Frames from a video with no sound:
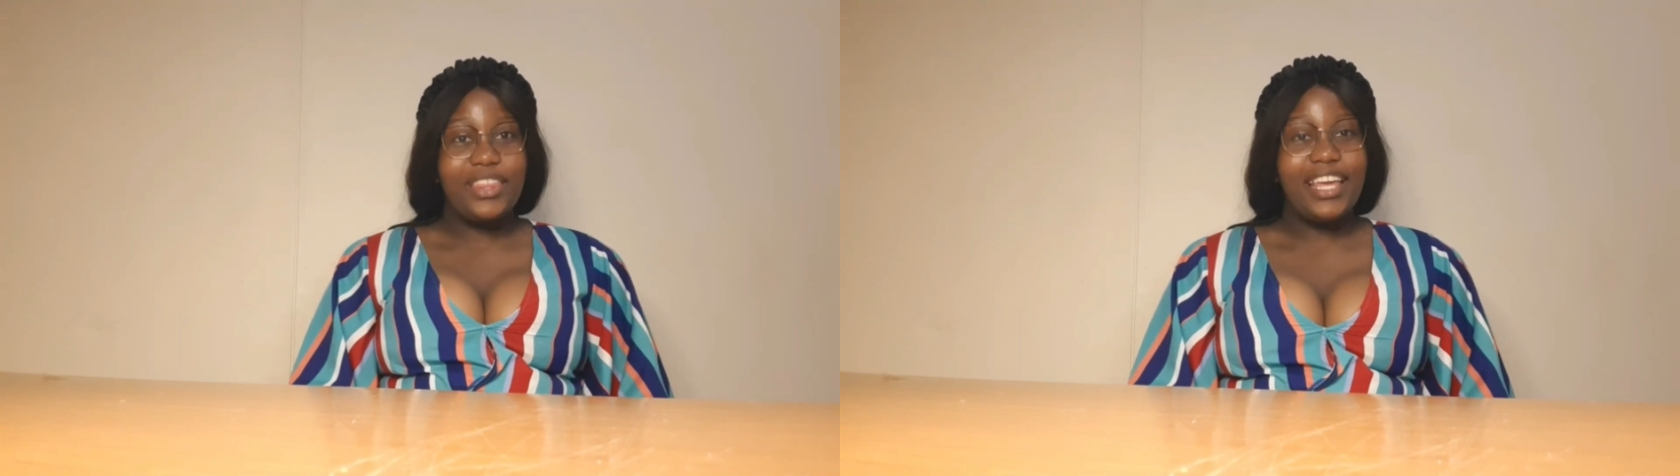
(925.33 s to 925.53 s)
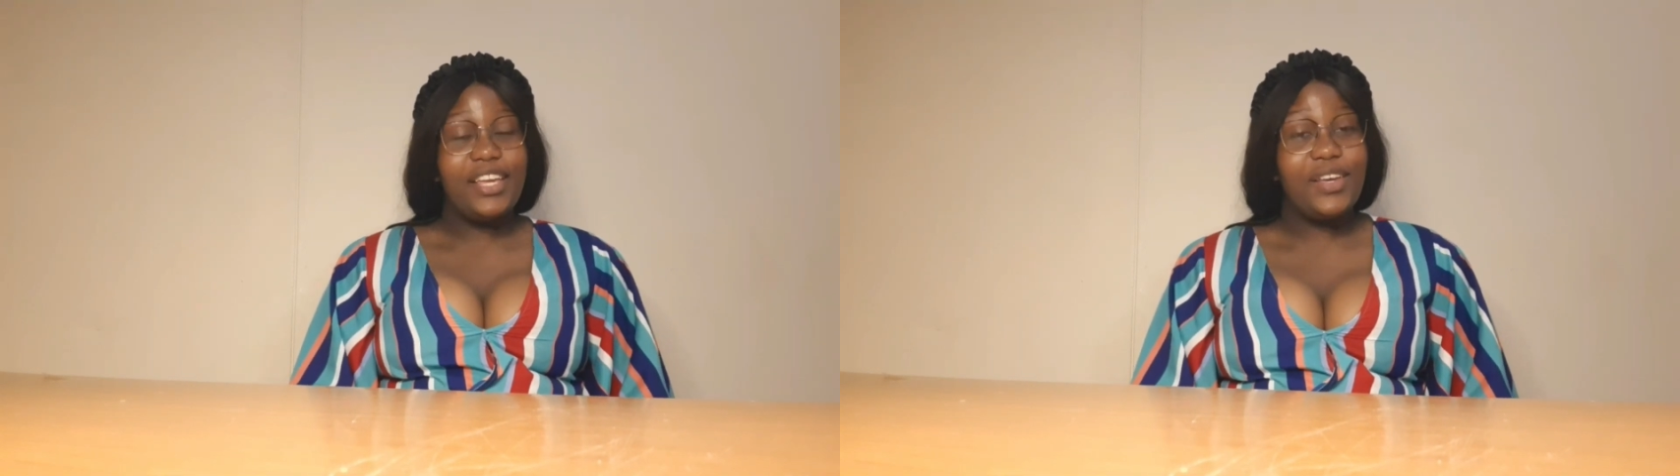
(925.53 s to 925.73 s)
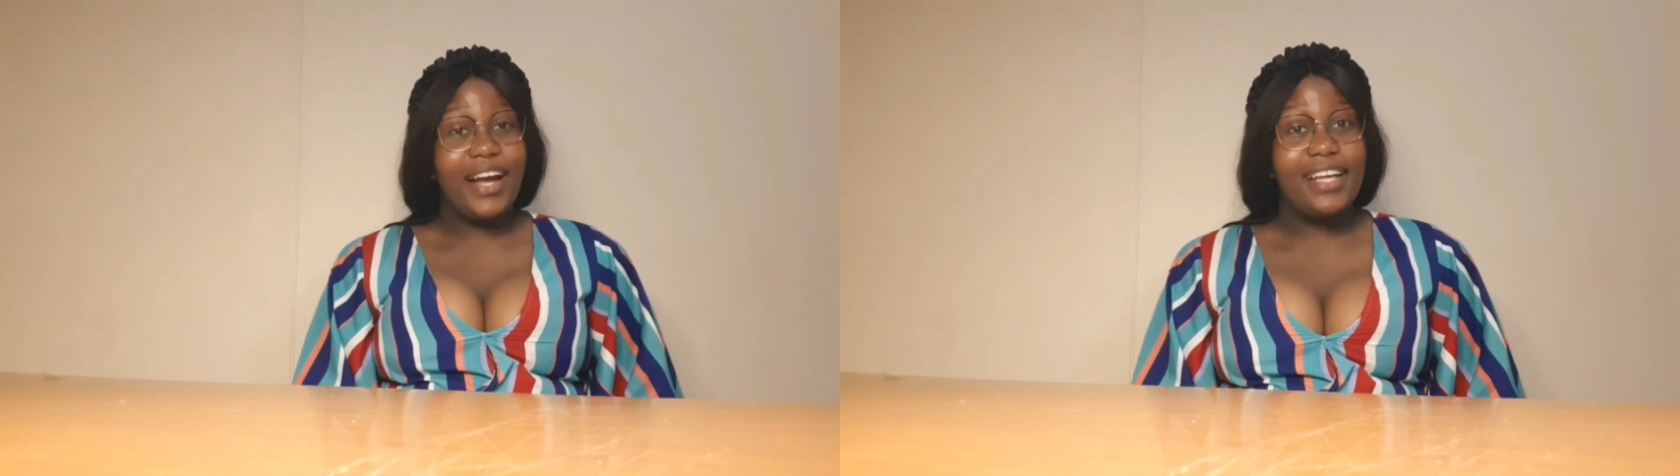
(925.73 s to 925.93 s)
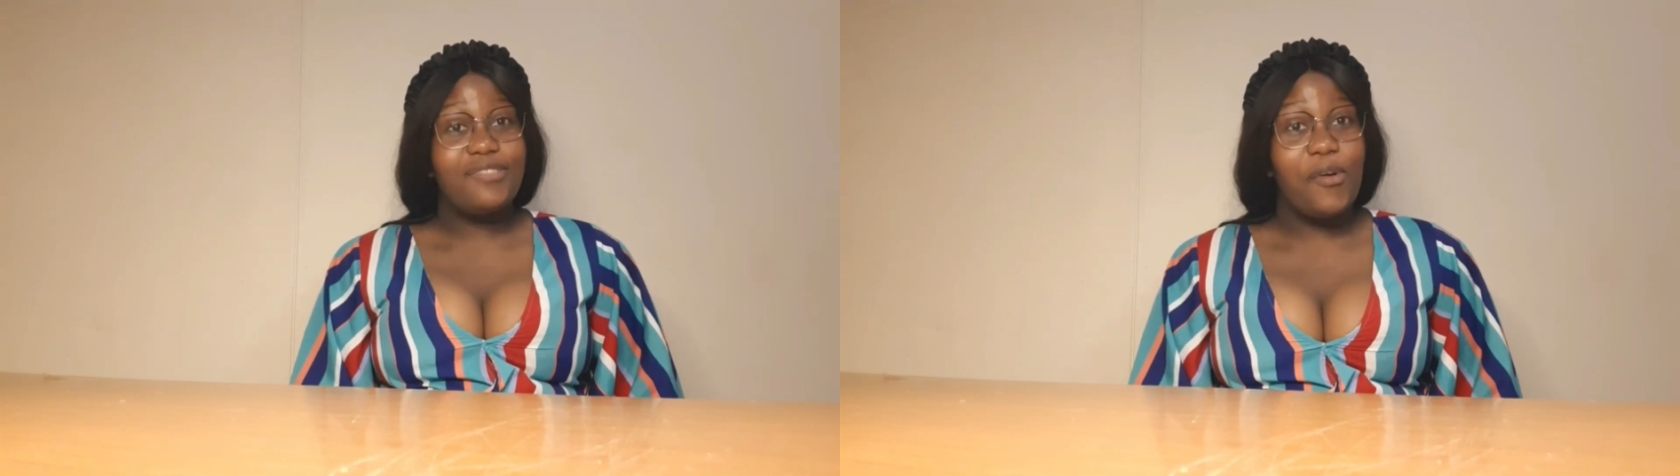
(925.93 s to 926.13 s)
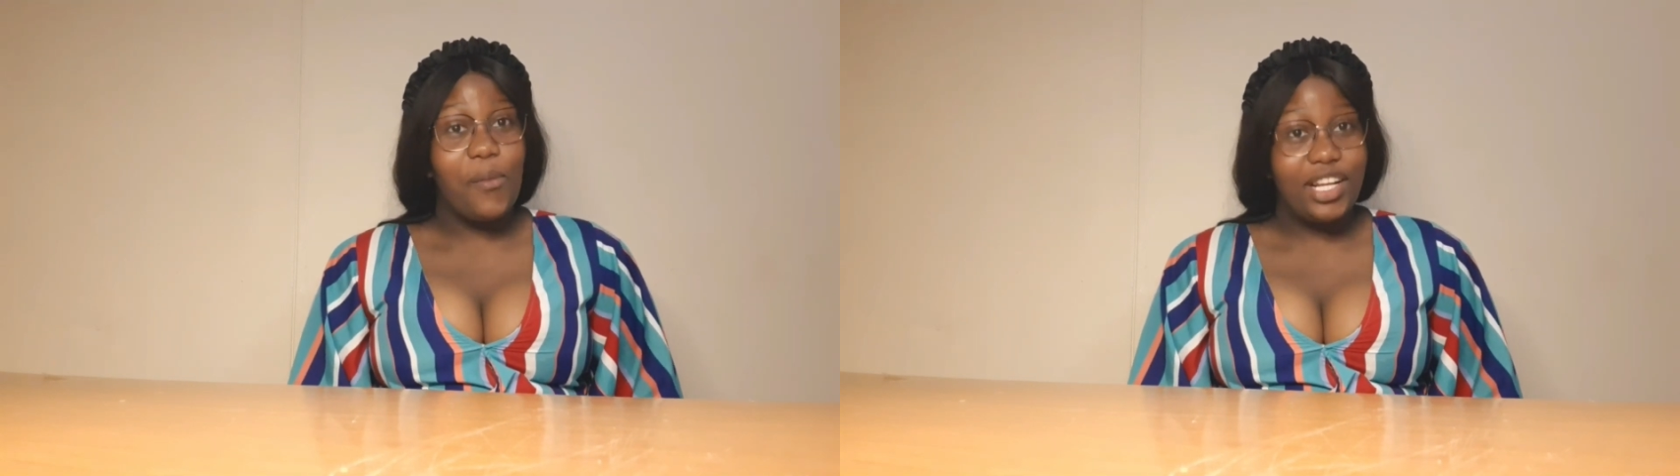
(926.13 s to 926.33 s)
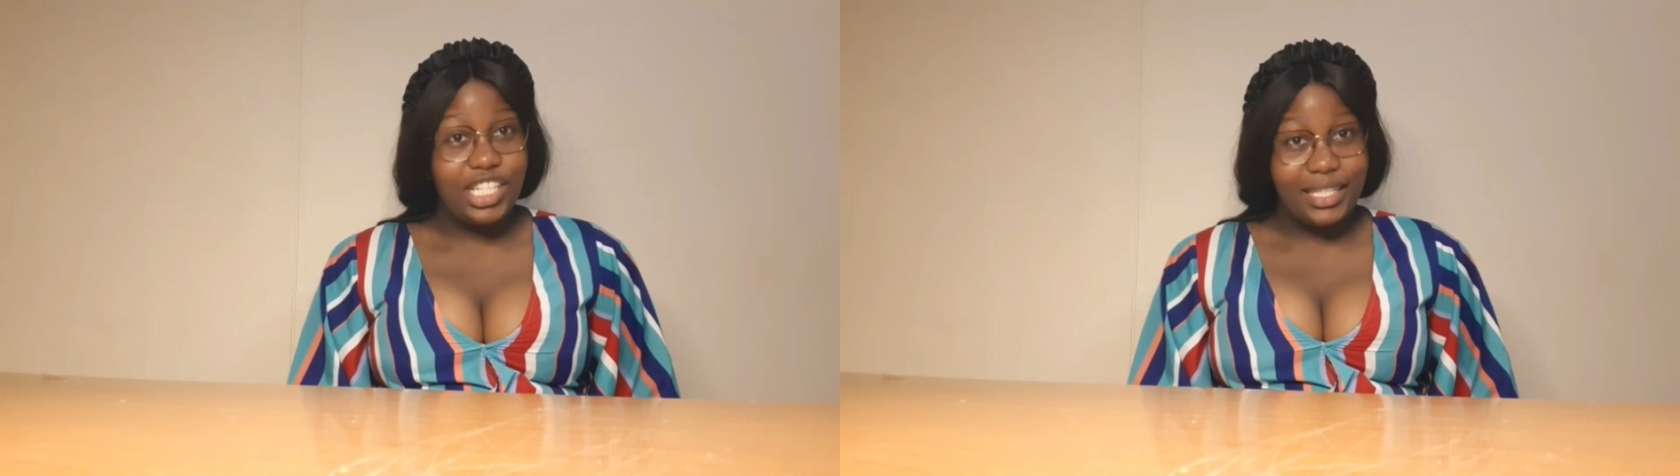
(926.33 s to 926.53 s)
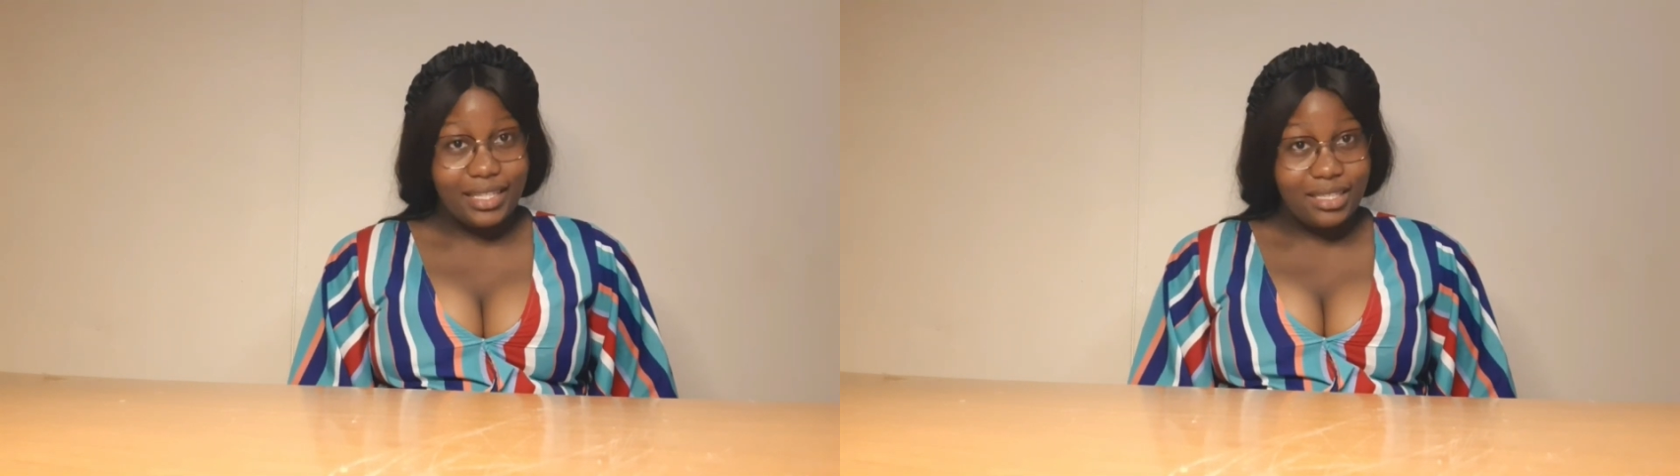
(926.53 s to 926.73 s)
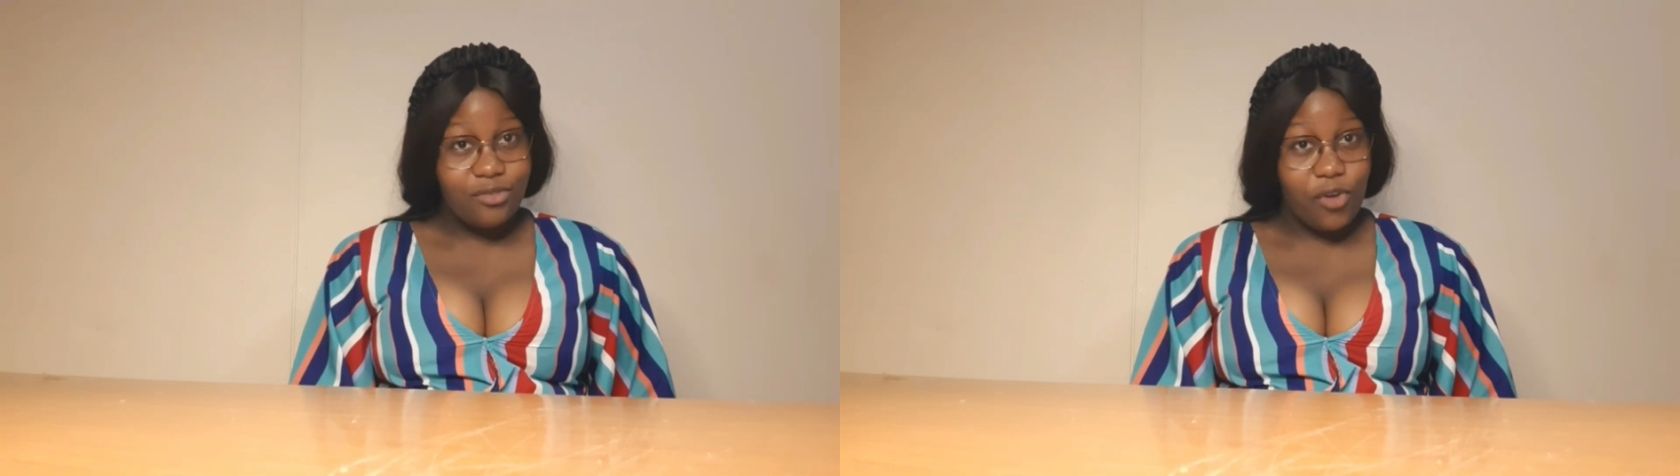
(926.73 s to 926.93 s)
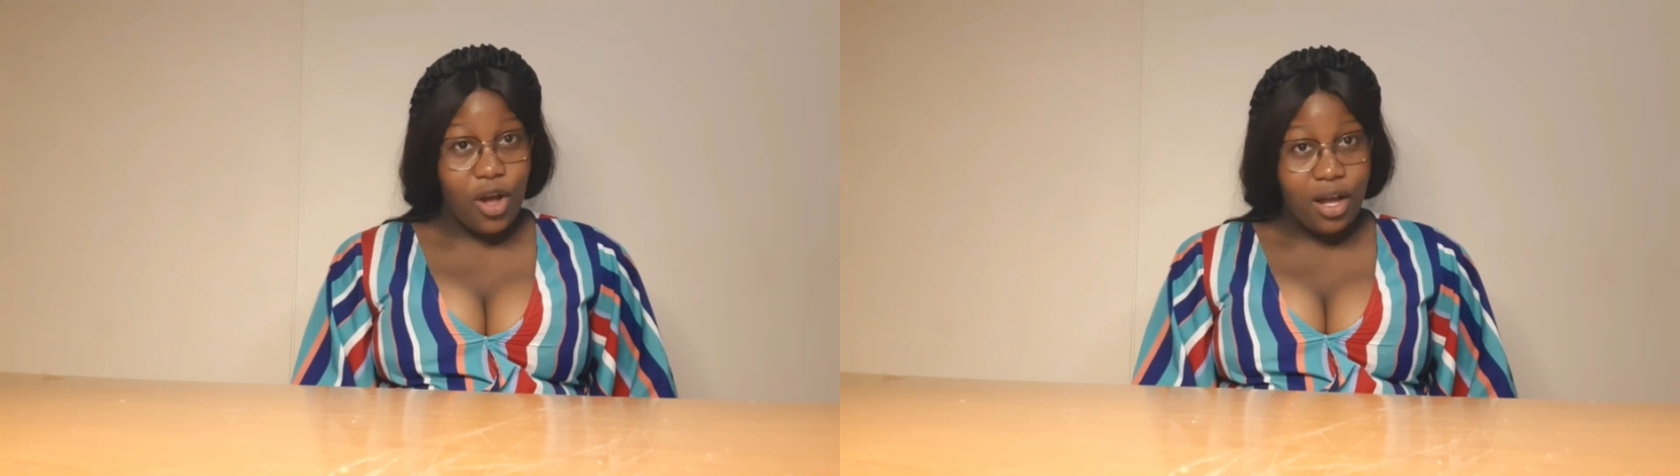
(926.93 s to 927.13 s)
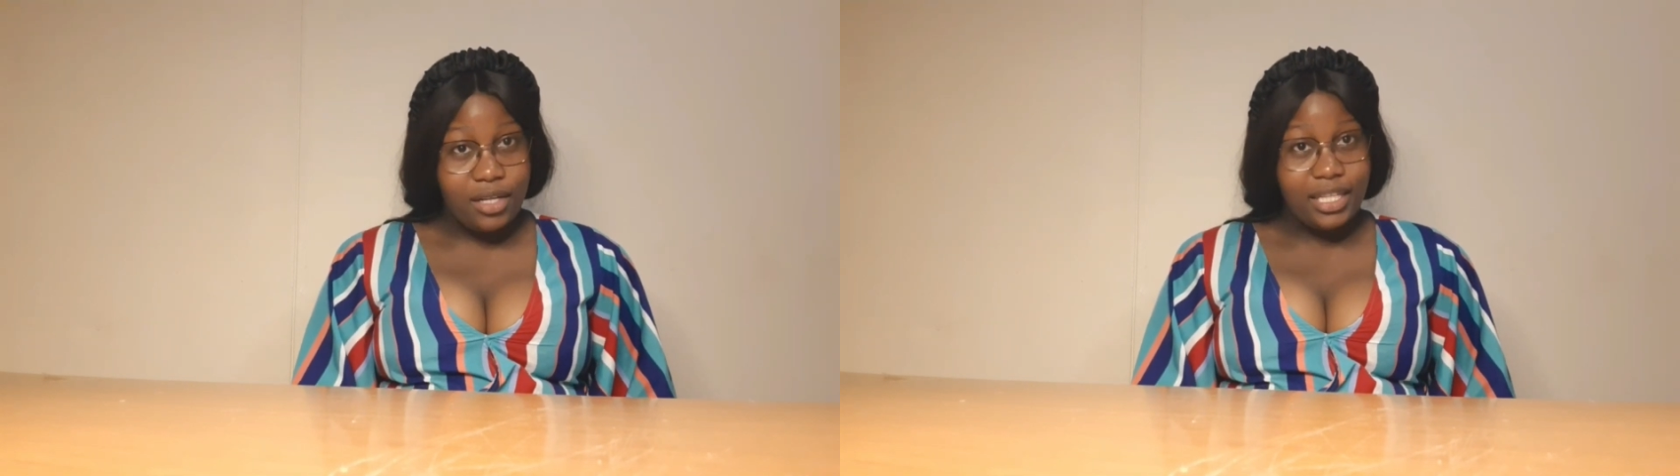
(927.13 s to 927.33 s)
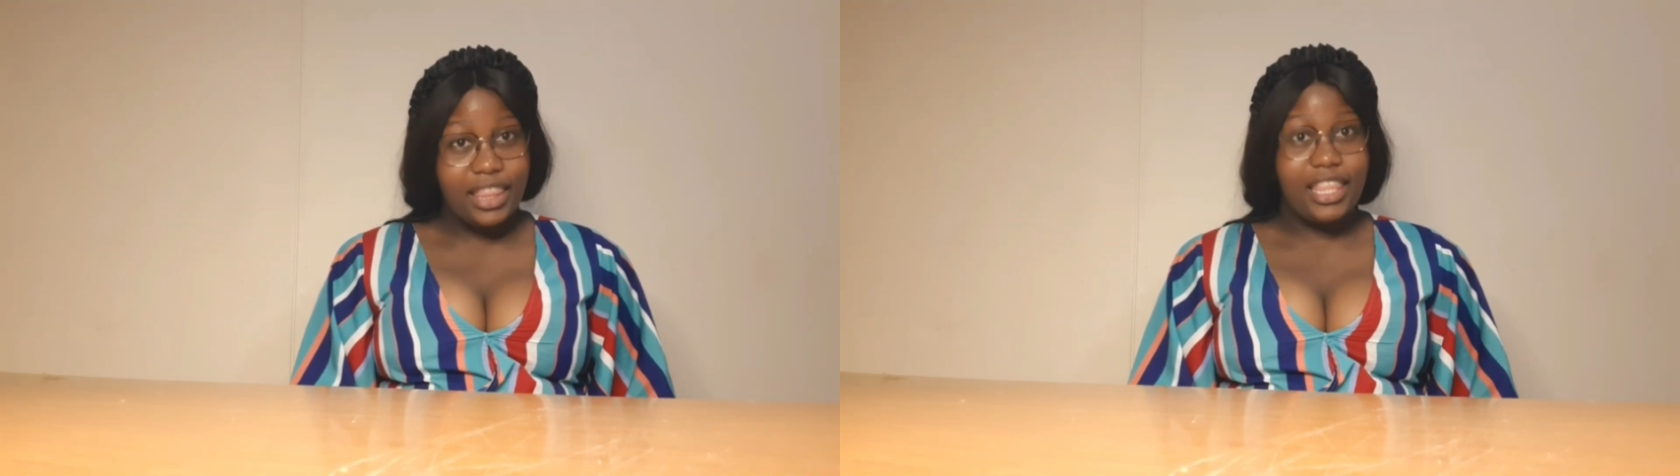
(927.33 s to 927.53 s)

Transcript: Thank you guys for watching this far.